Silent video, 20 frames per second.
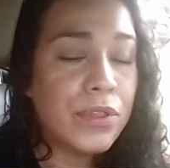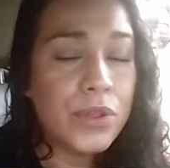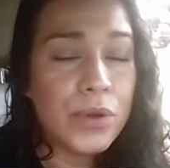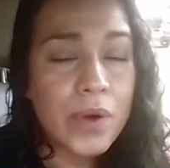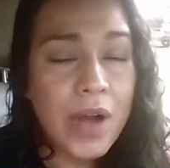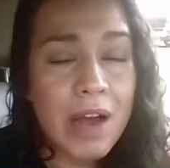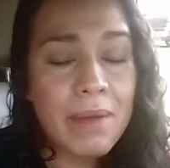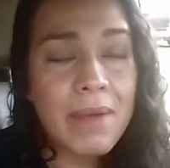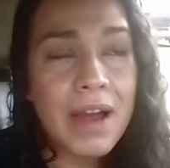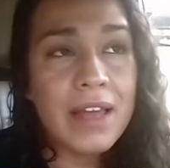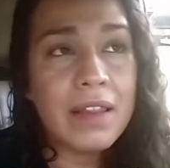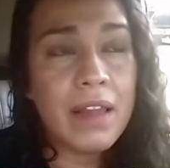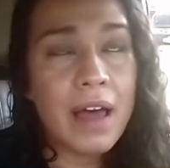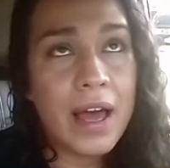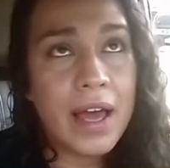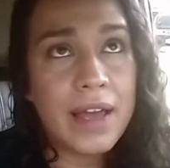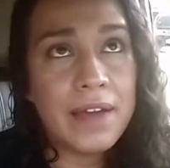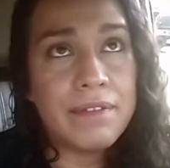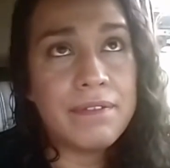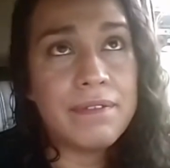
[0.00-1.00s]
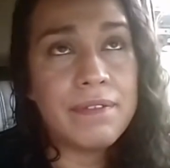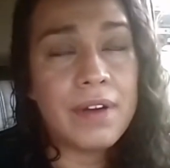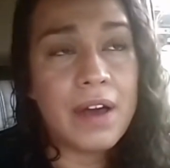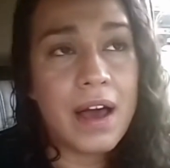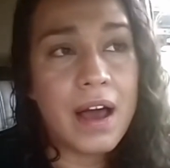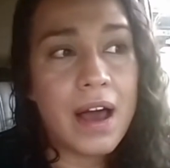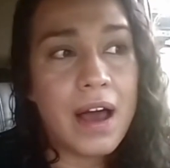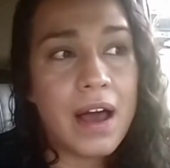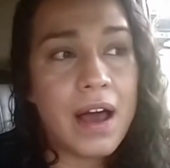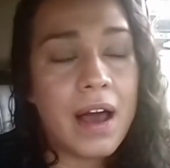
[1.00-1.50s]
throughout my life,
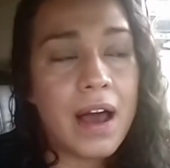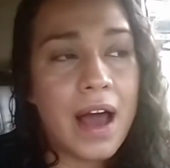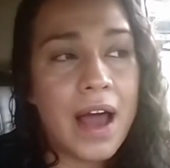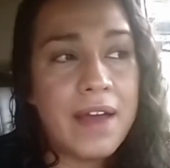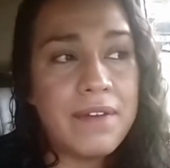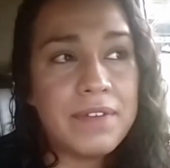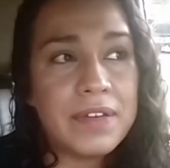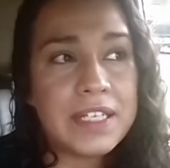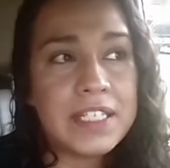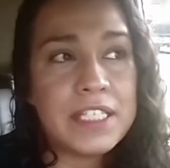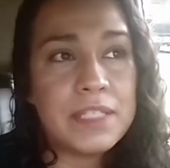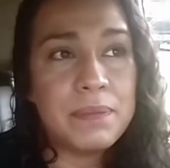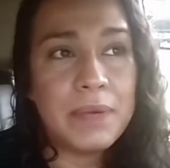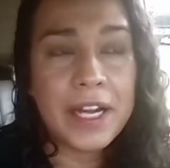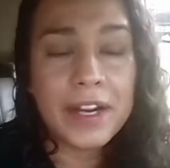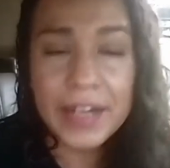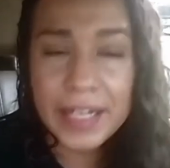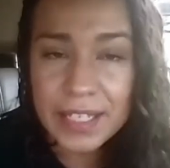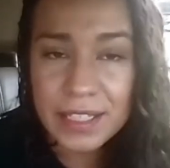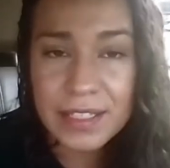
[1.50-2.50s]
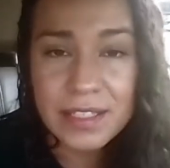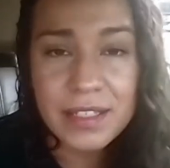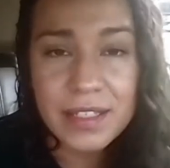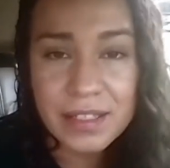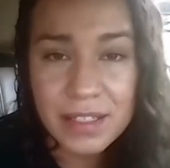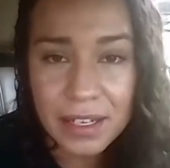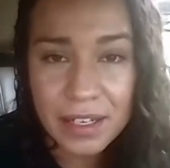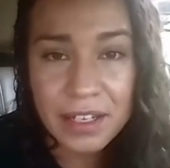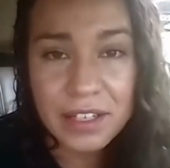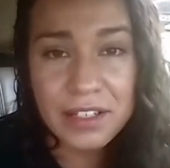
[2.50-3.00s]
I've experienced
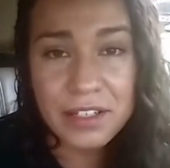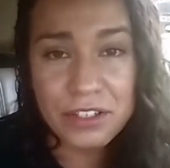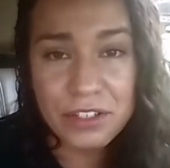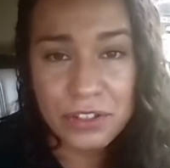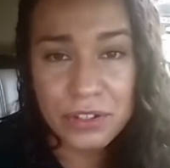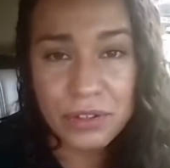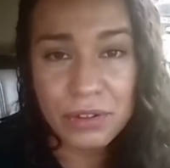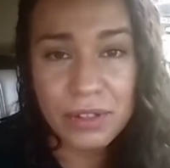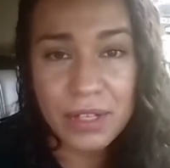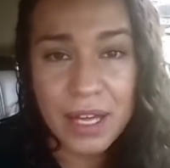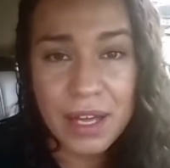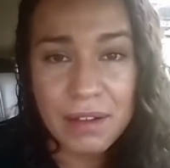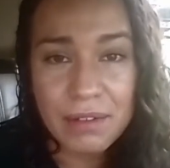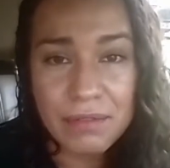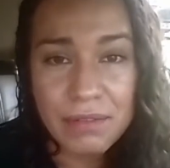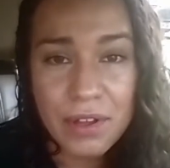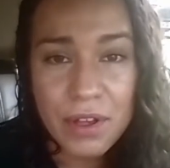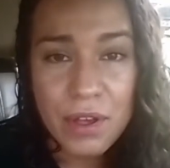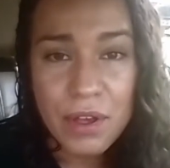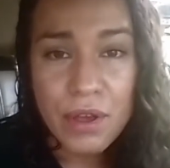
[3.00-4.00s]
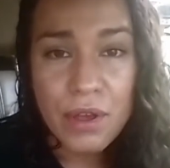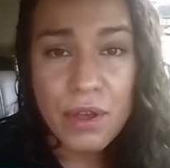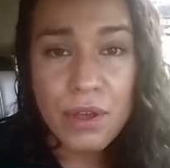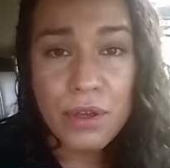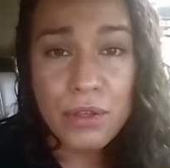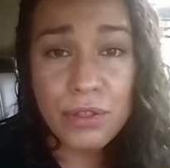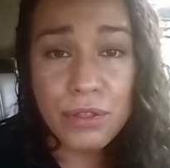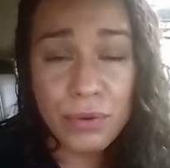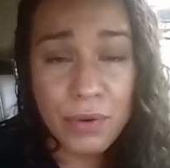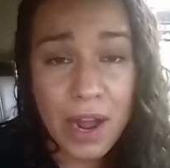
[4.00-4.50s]
his unconditional love.
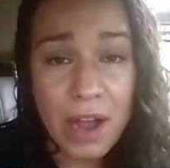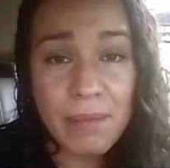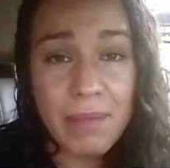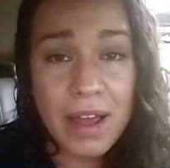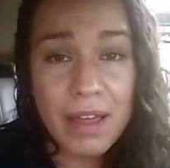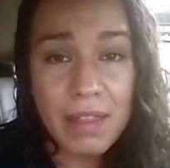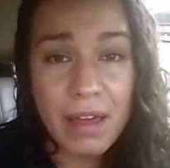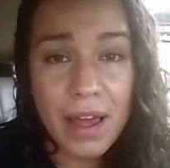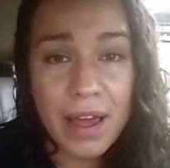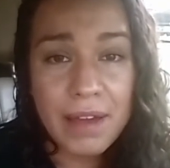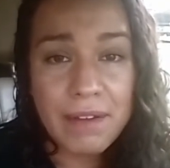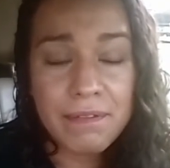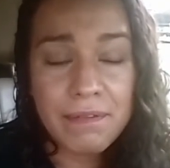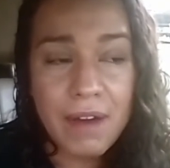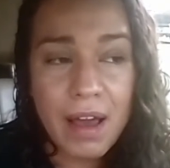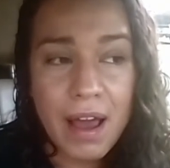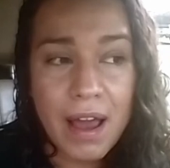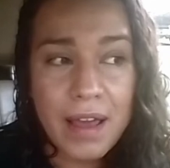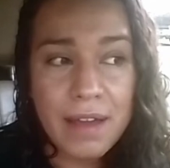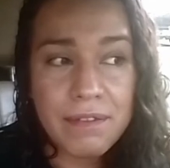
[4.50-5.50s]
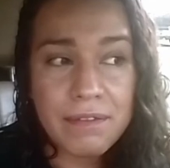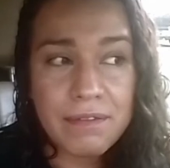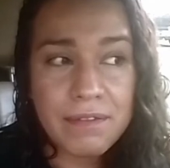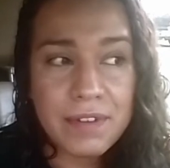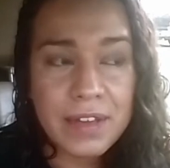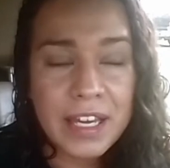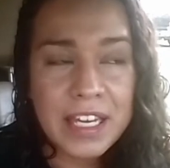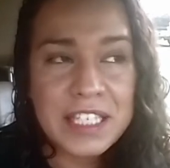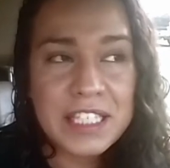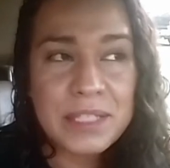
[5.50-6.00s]
Throughout my life, I've
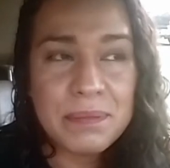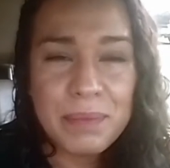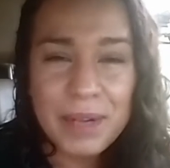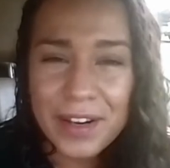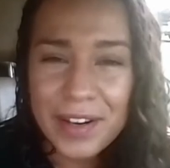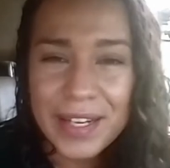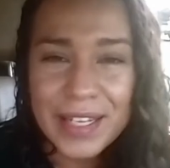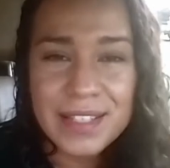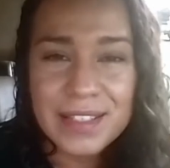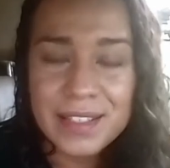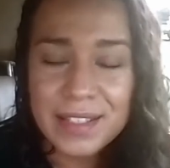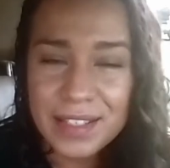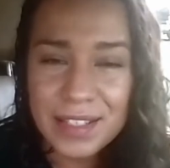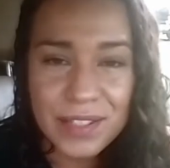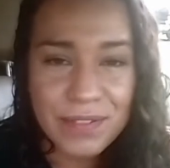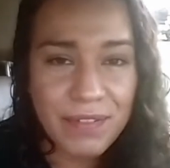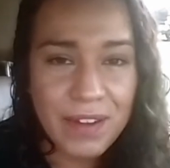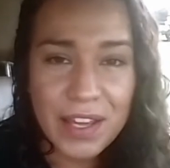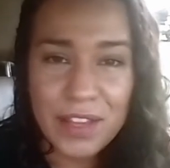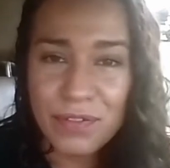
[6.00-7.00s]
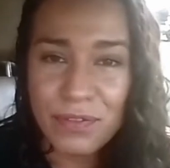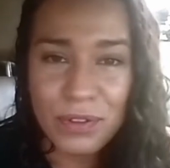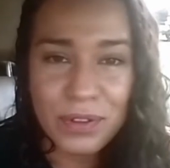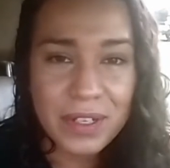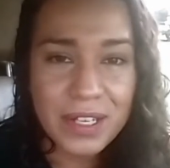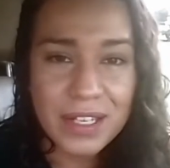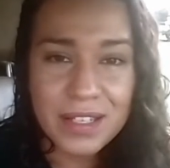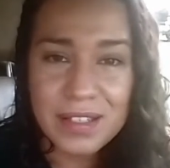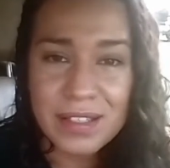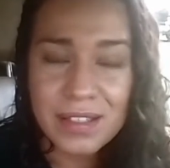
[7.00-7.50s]
experienced his
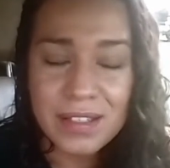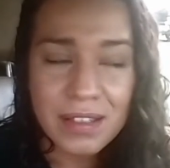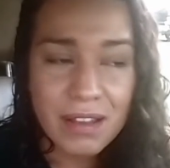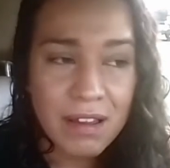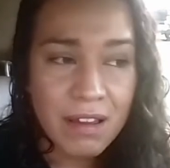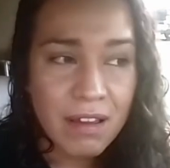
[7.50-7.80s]
faithfulness.